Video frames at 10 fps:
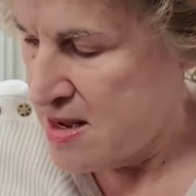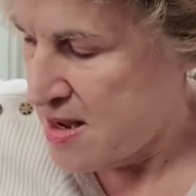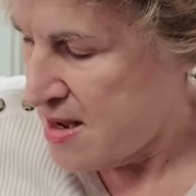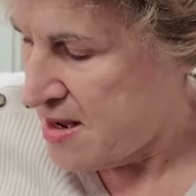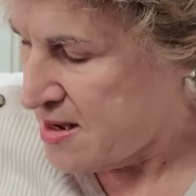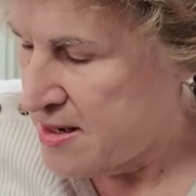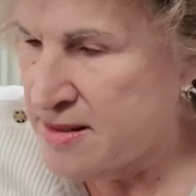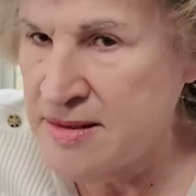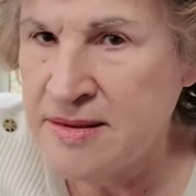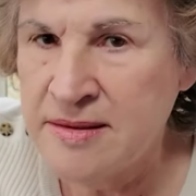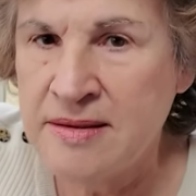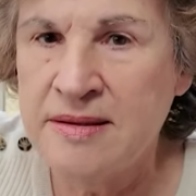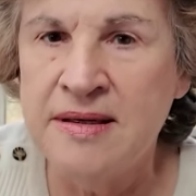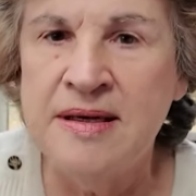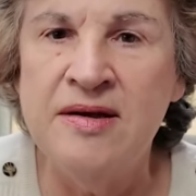And
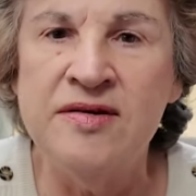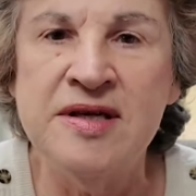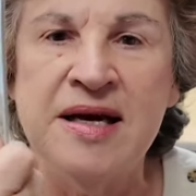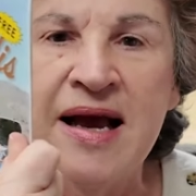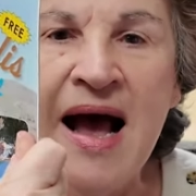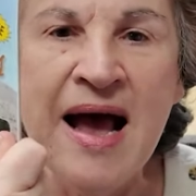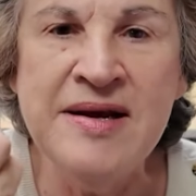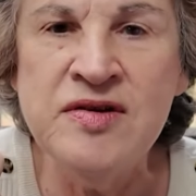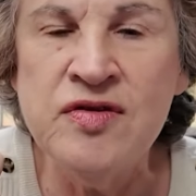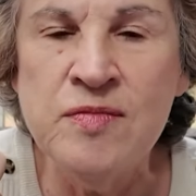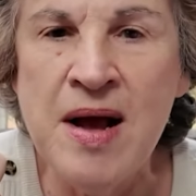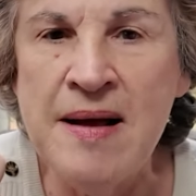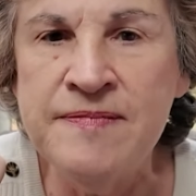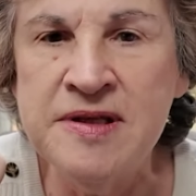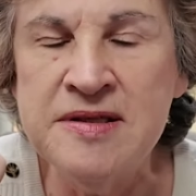here's a guide to
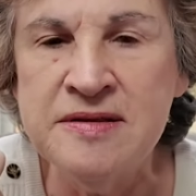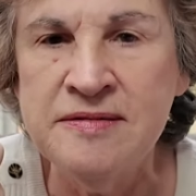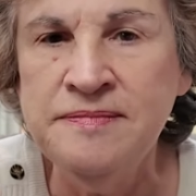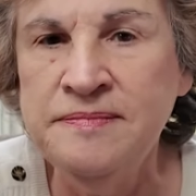Thermopolis.